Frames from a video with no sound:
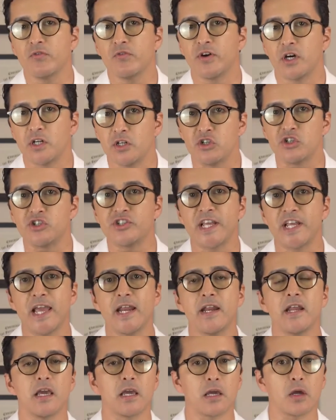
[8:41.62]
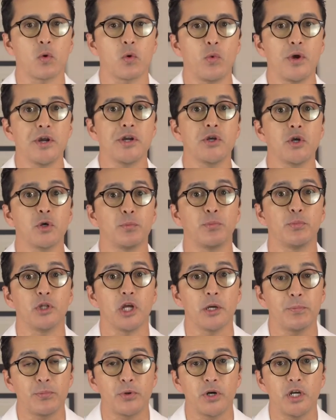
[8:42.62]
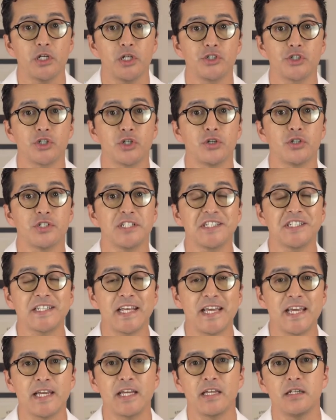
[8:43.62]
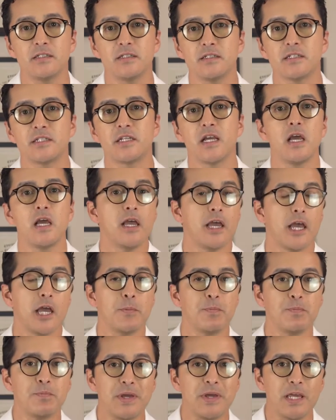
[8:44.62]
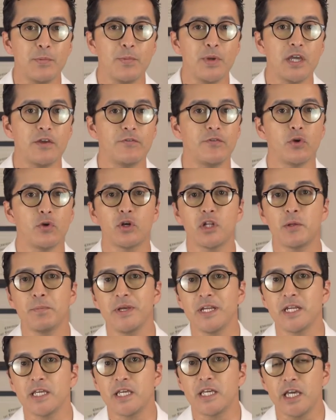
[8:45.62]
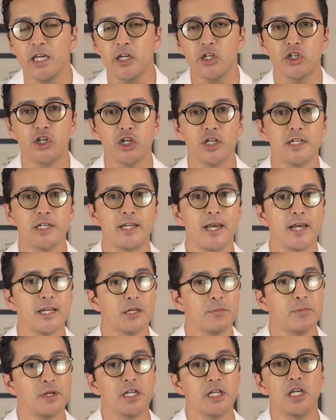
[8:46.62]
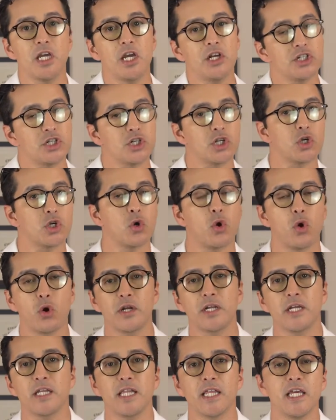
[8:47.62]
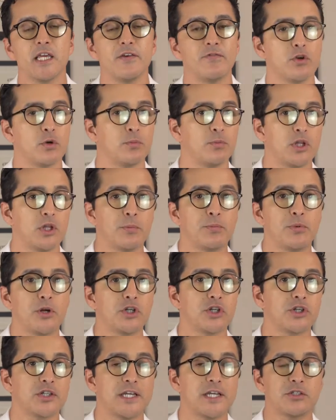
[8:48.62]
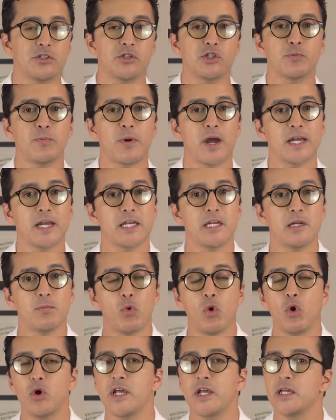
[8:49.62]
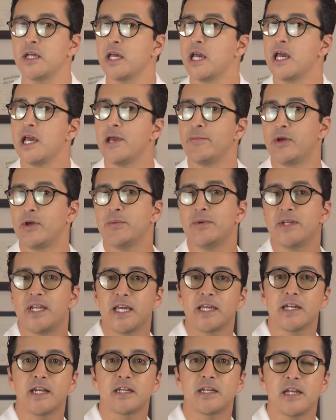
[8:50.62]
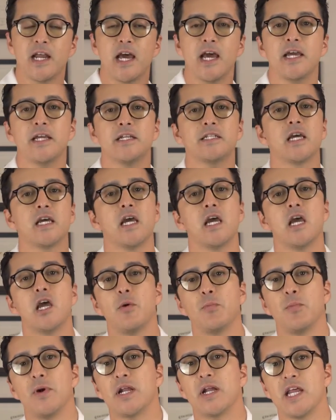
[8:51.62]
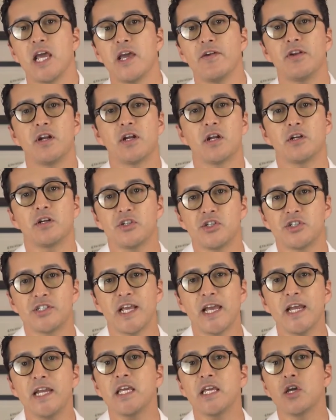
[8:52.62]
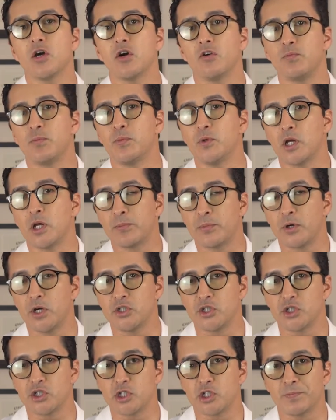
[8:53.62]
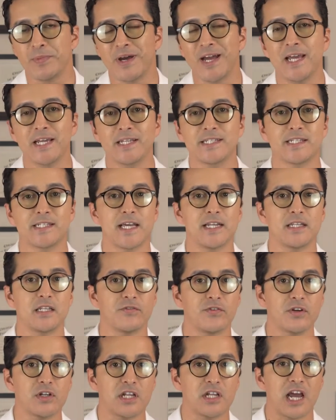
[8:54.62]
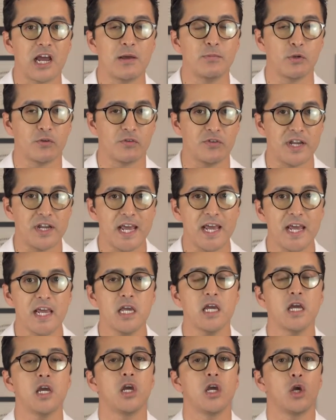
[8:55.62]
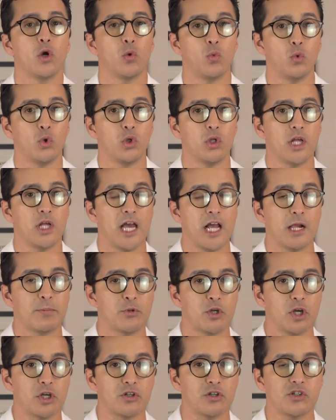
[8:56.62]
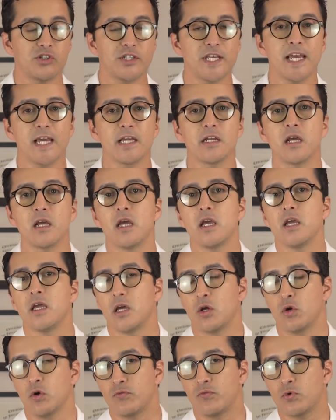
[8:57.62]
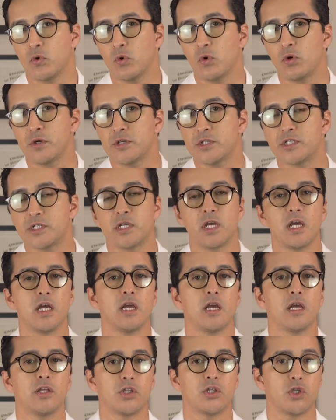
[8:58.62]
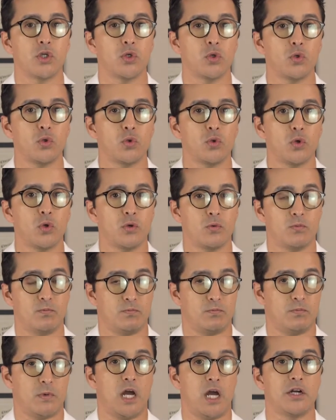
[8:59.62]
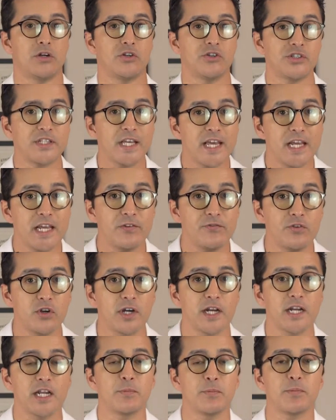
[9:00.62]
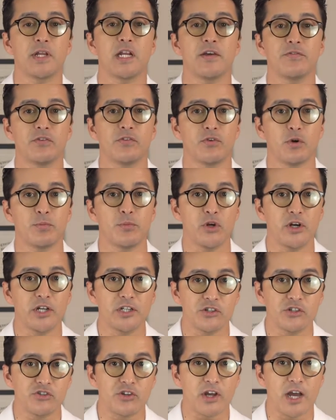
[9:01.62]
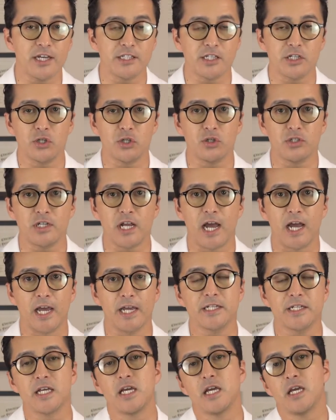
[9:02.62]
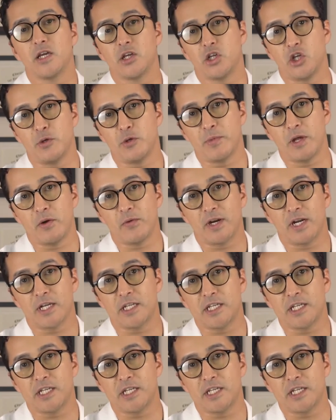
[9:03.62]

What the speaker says: of understanding where your blood pressure stands. And maybe if you're on a medication, take the medication accordingly. If your blood pressure tends to spike in the morning, maybe take it at night. But having an understanding of blood pressure spikes at different times of the day will help you understand. And of course, to understand if you're getting benefit from your exercise and your diet, you may want